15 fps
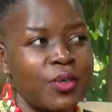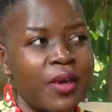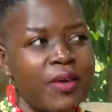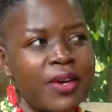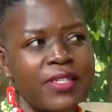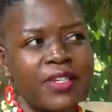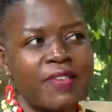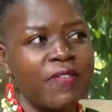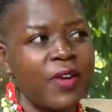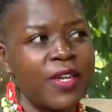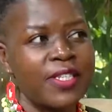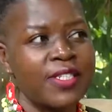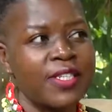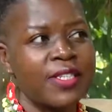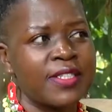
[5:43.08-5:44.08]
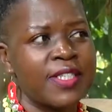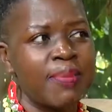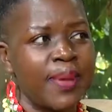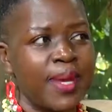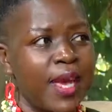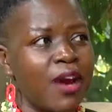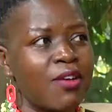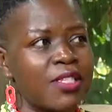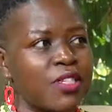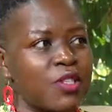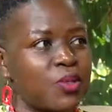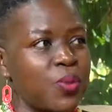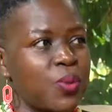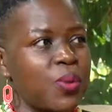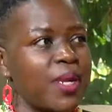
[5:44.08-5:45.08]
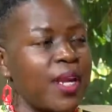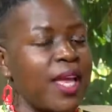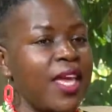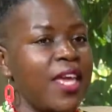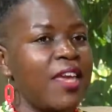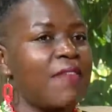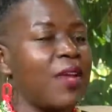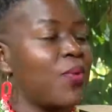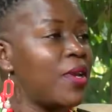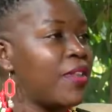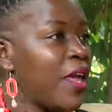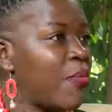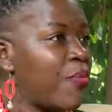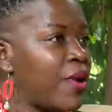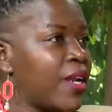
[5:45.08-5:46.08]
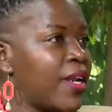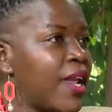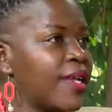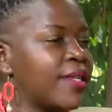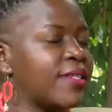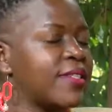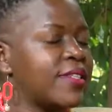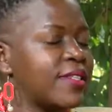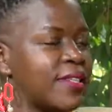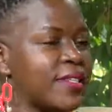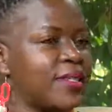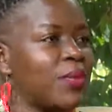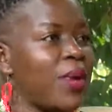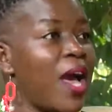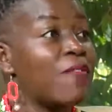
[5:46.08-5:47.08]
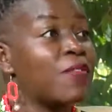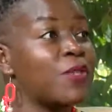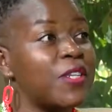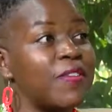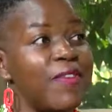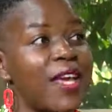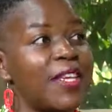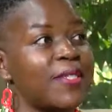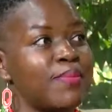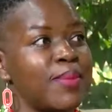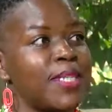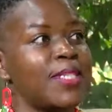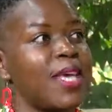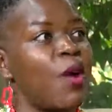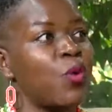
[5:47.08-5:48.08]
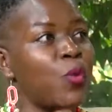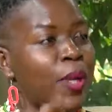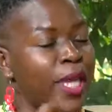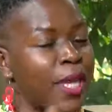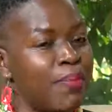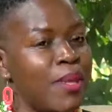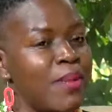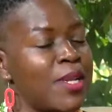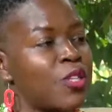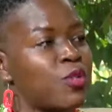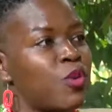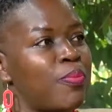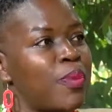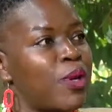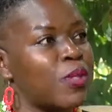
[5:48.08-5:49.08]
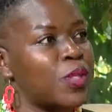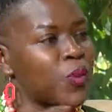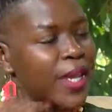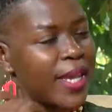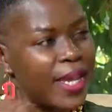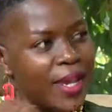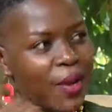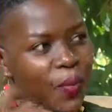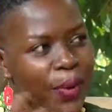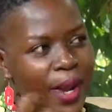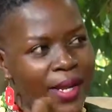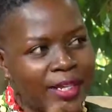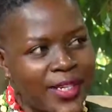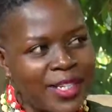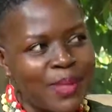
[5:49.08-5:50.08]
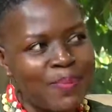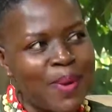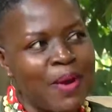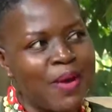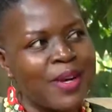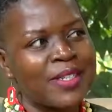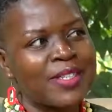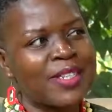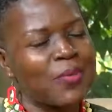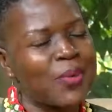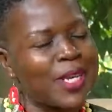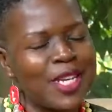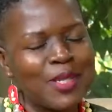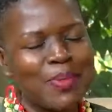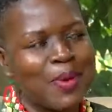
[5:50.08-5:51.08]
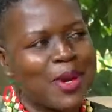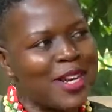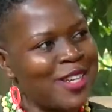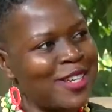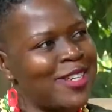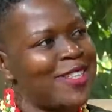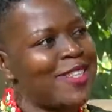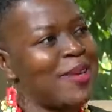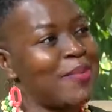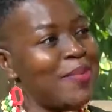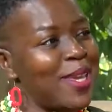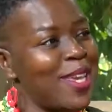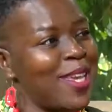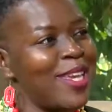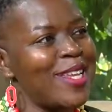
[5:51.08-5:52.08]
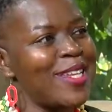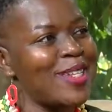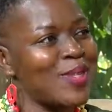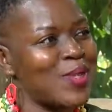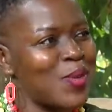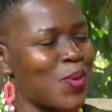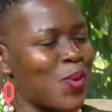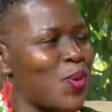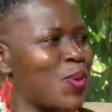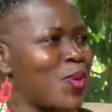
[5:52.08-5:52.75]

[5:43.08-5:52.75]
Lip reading: raising voices, keeping girls in school, even when they are pregnant. Yes, we have to devise means. How do we keep them in school? Because we desperately need them in school.